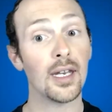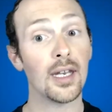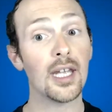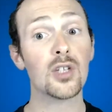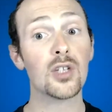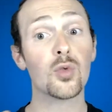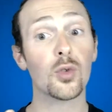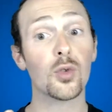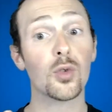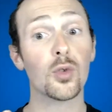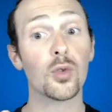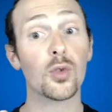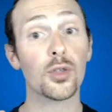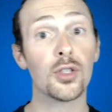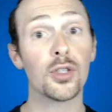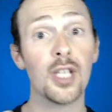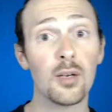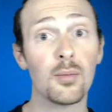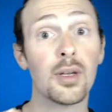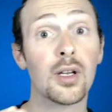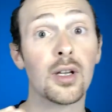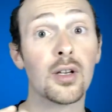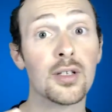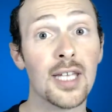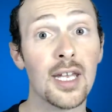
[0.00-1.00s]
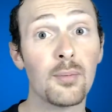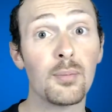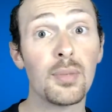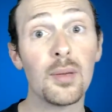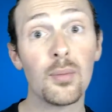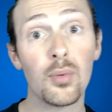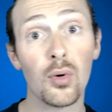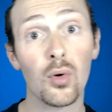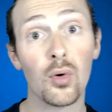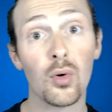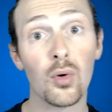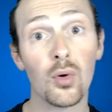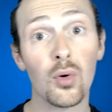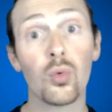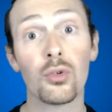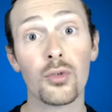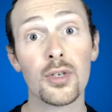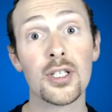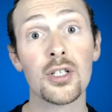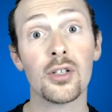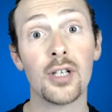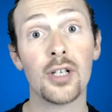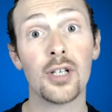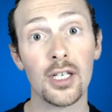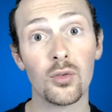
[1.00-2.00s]
And that's what you do, because then people will
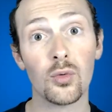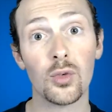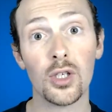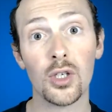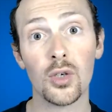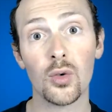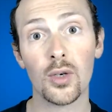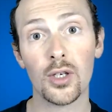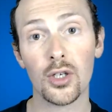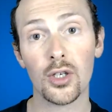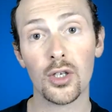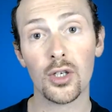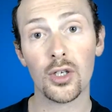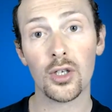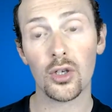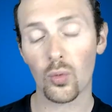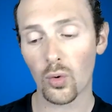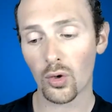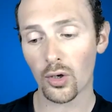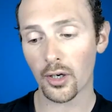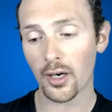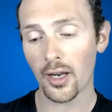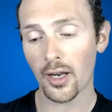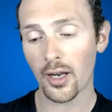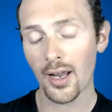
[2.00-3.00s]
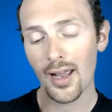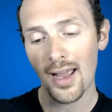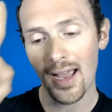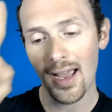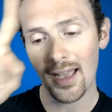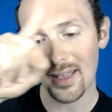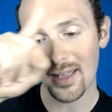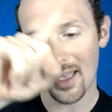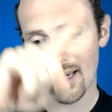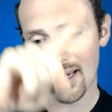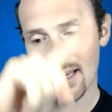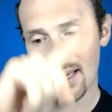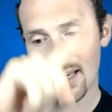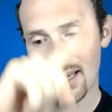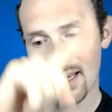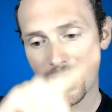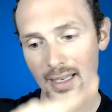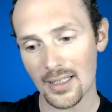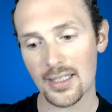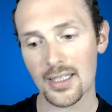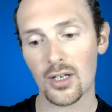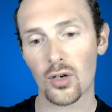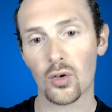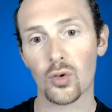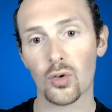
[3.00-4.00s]
resonate with you and your work. And then I
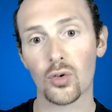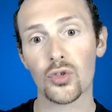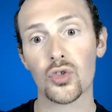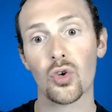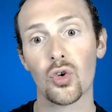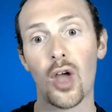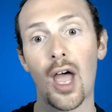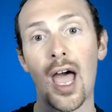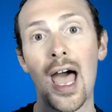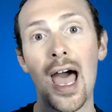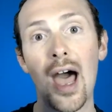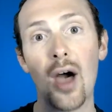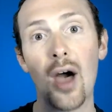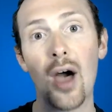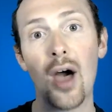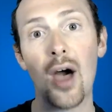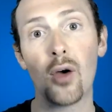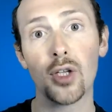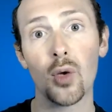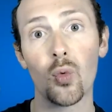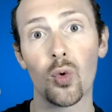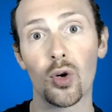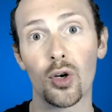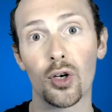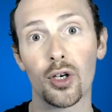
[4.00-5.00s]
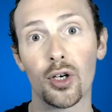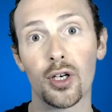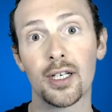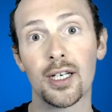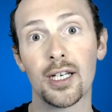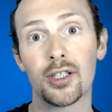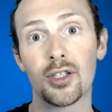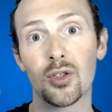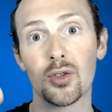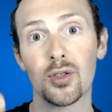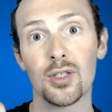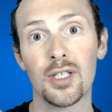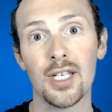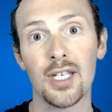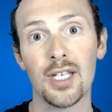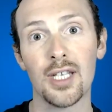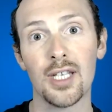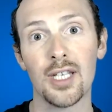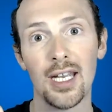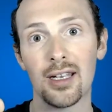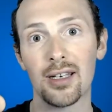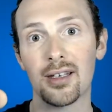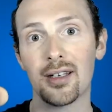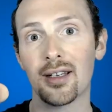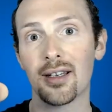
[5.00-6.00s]
can see also how the work that you
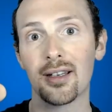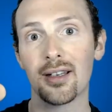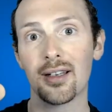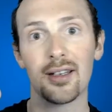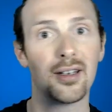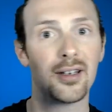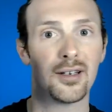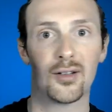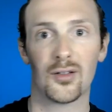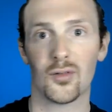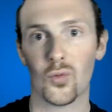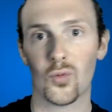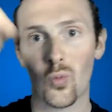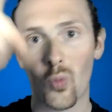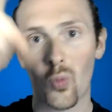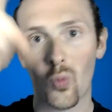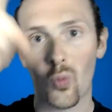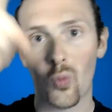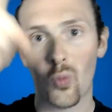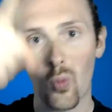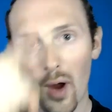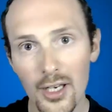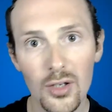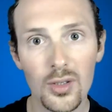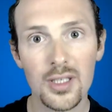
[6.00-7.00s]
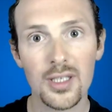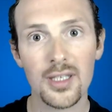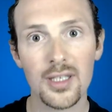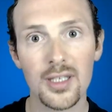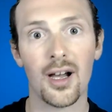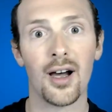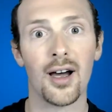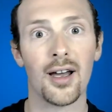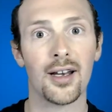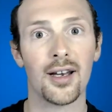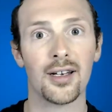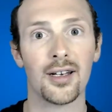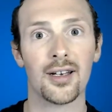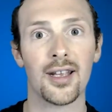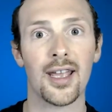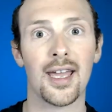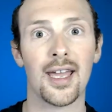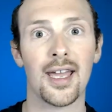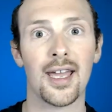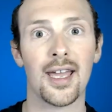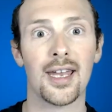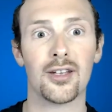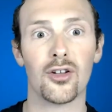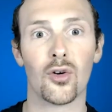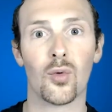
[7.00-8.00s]
did when you
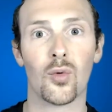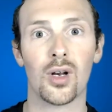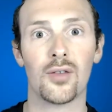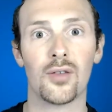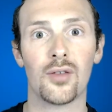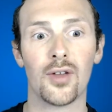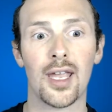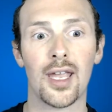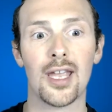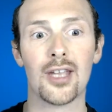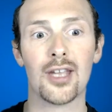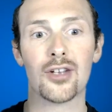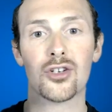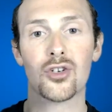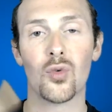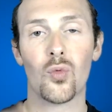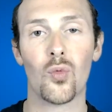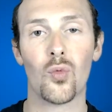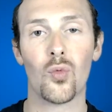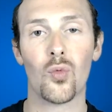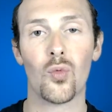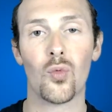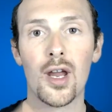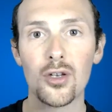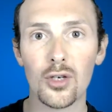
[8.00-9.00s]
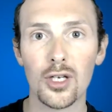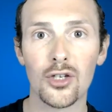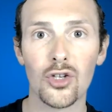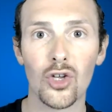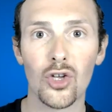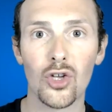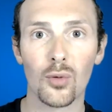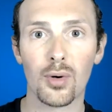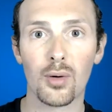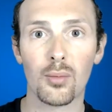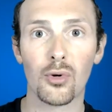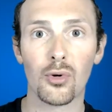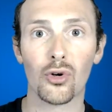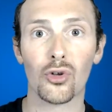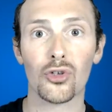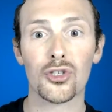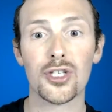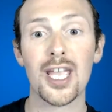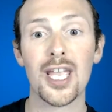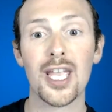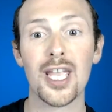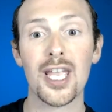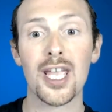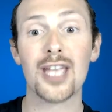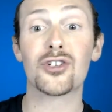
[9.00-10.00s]
started getting your qualification, when you did your pro
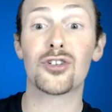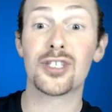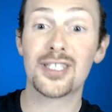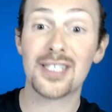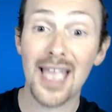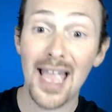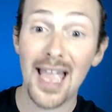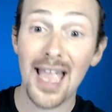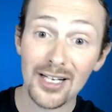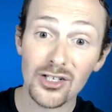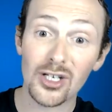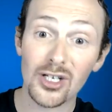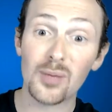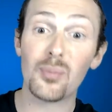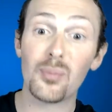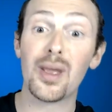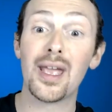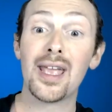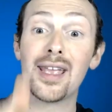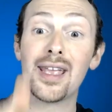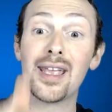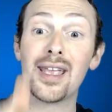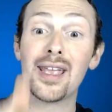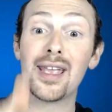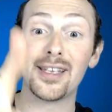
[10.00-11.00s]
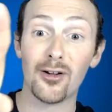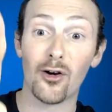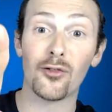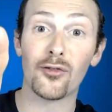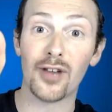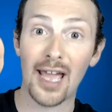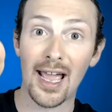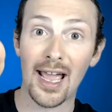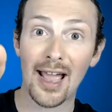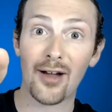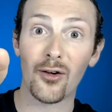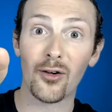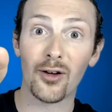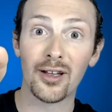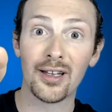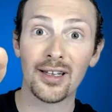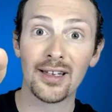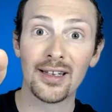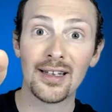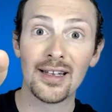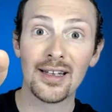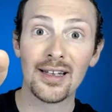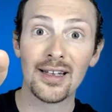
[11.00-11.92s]
bono session, is actually paying off now.